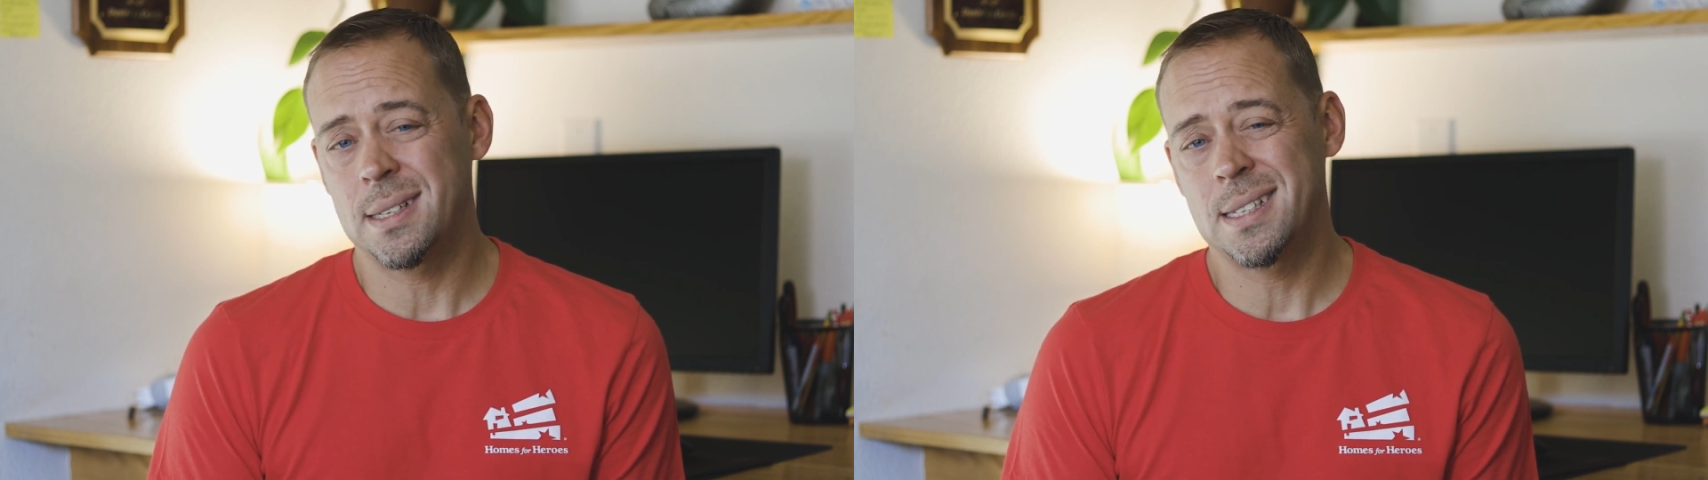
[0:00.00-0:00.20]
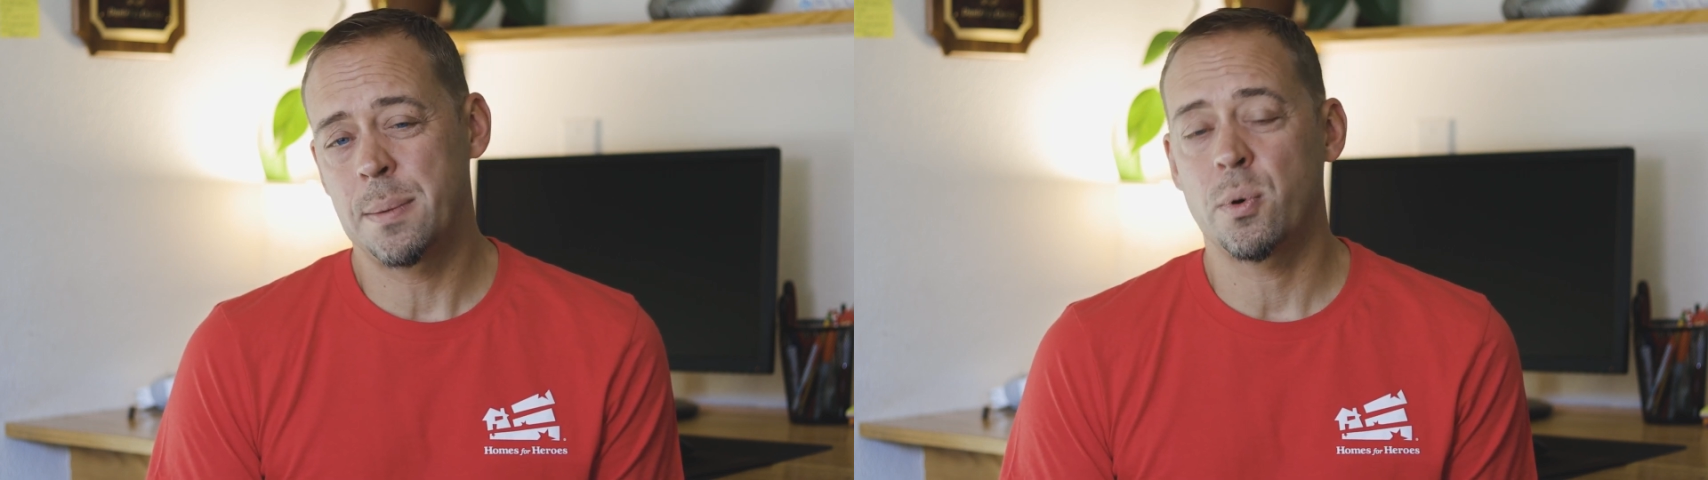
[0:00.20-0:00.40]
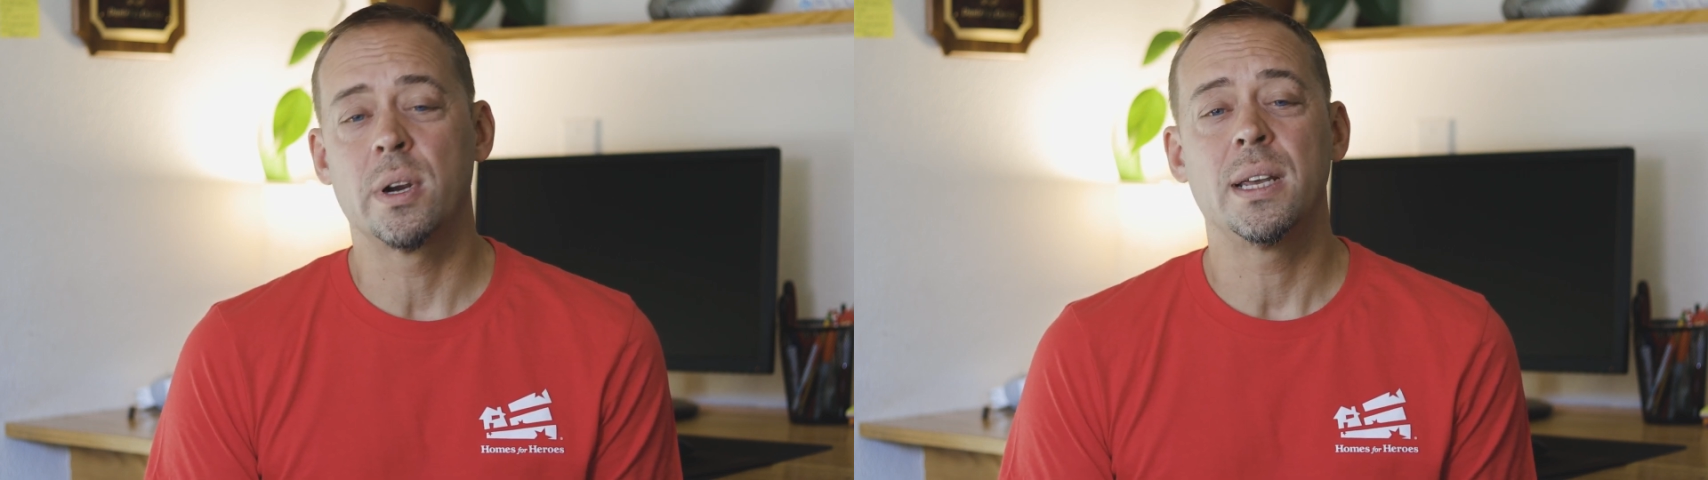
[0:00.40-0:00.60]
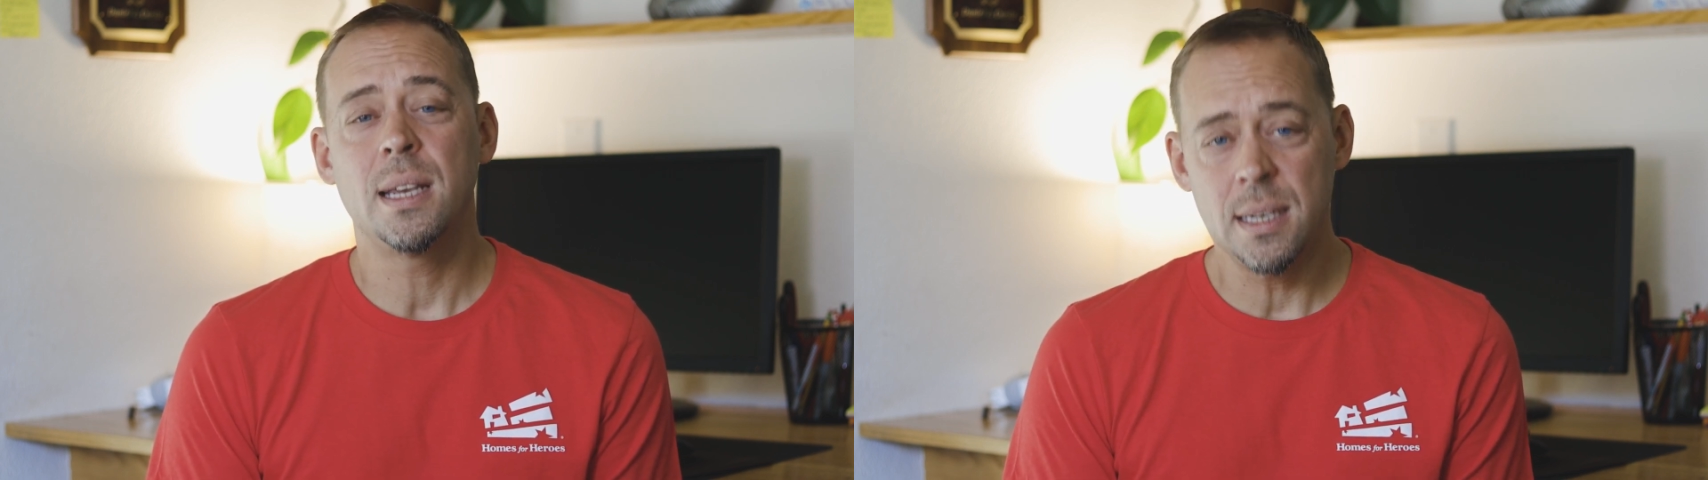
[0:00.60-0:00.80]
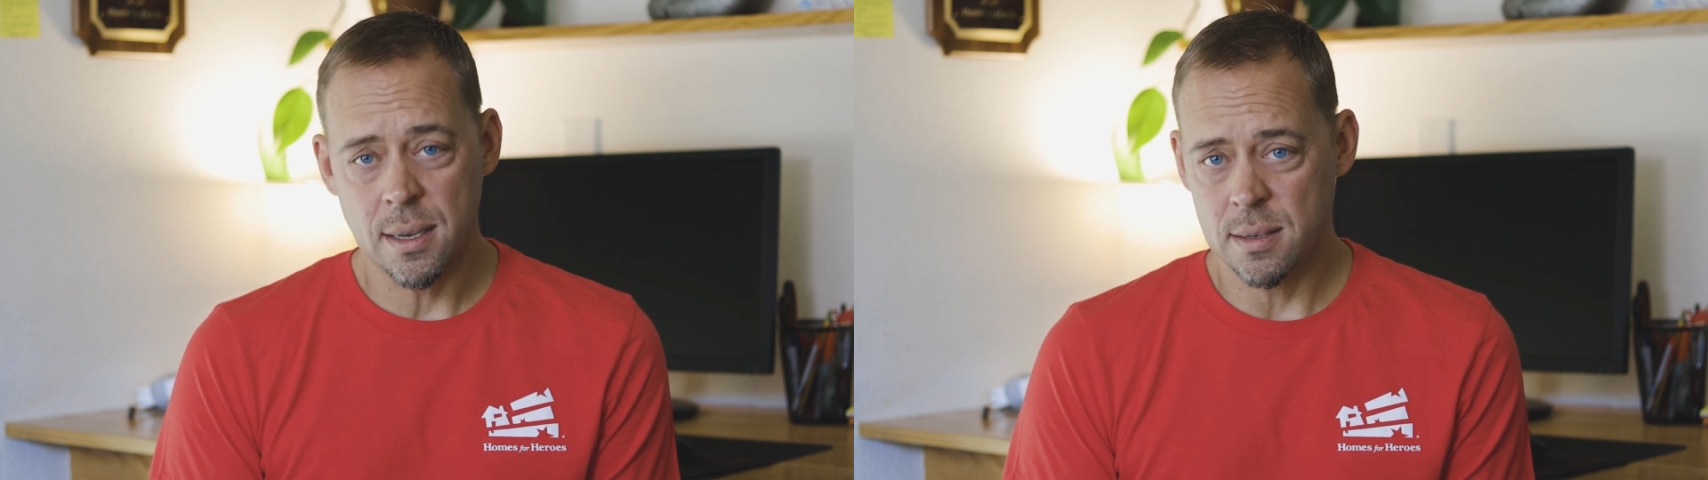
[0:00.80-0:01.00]
this tip or
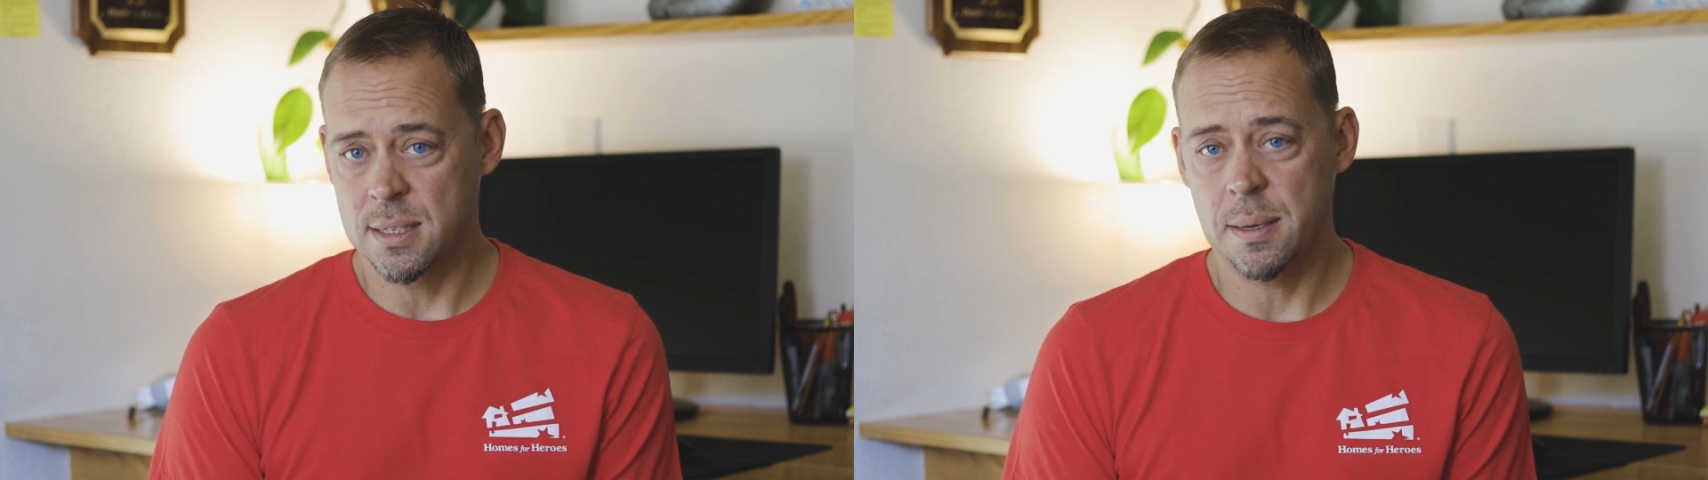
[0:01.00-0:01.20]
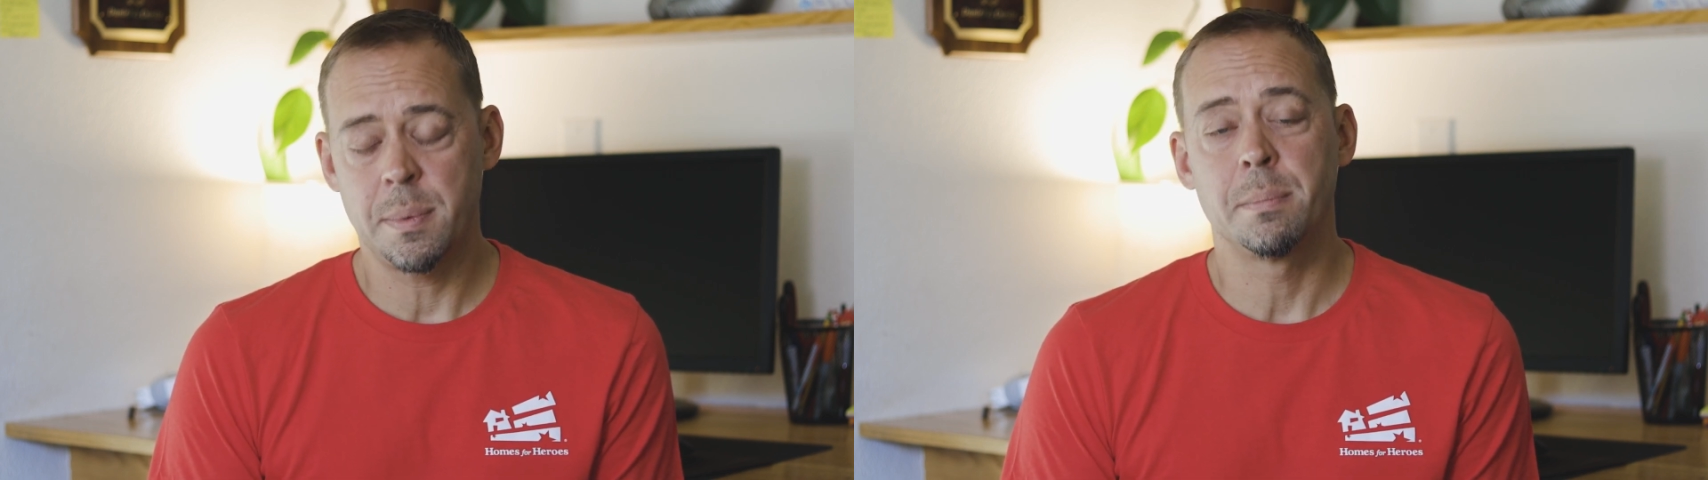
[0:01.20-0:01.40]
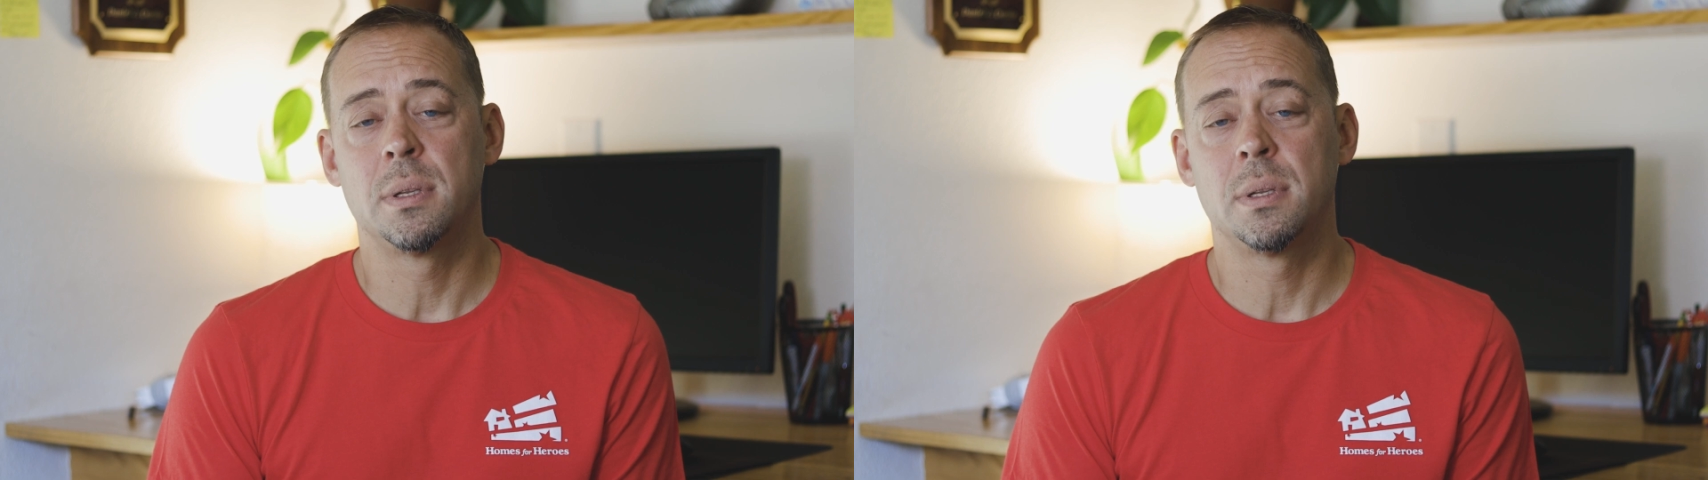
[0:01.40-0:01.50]
any other tip,